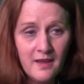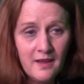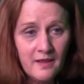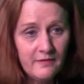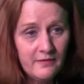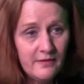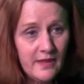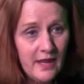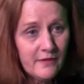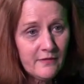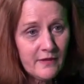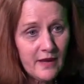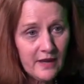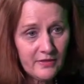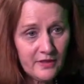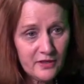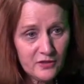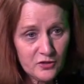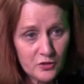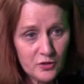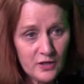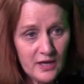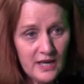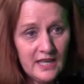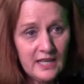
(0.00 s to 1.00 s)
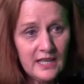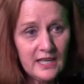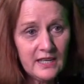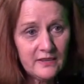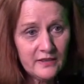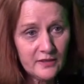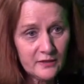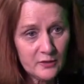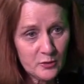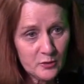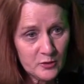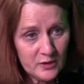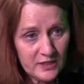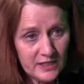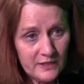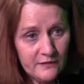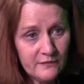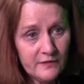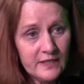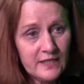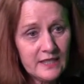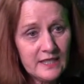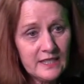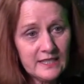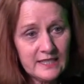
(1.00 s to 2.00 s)
they've got the training, the
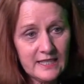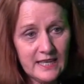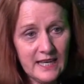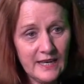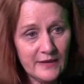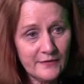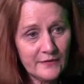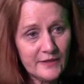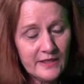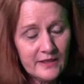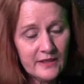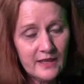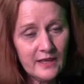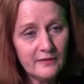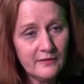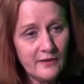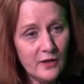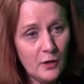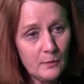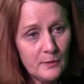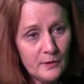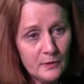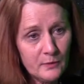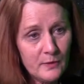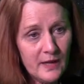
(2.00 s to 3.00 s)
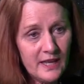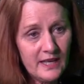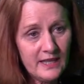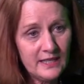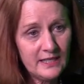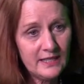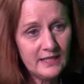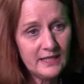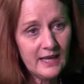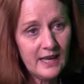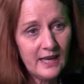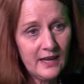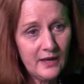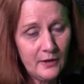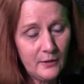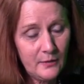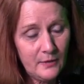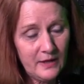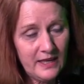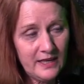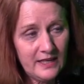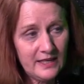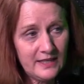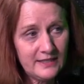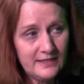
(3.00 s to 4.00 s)
certificates, everything. They'll be ready to go,
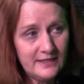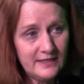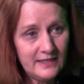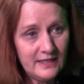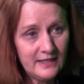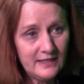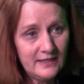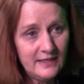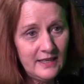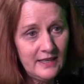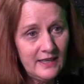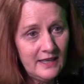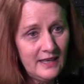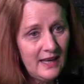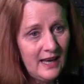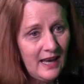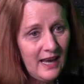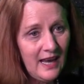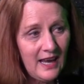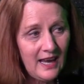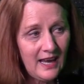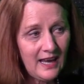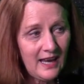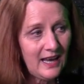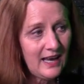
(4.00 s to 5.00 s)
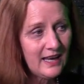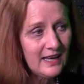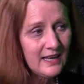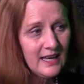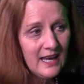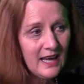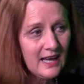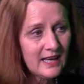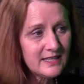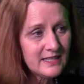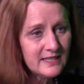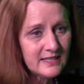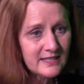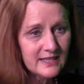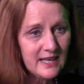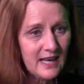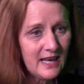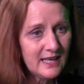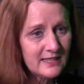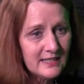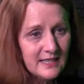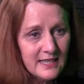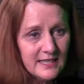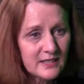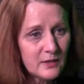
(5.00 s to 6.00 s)
and
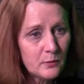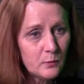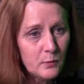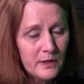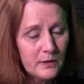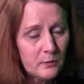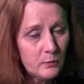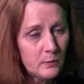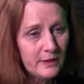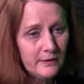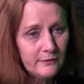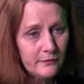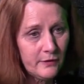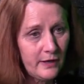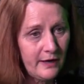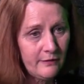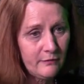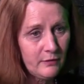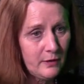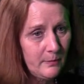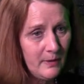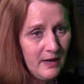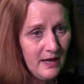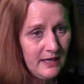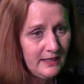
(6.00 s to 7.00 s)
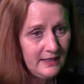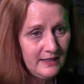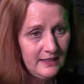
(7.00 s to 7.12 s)
it's a win-win for everybody.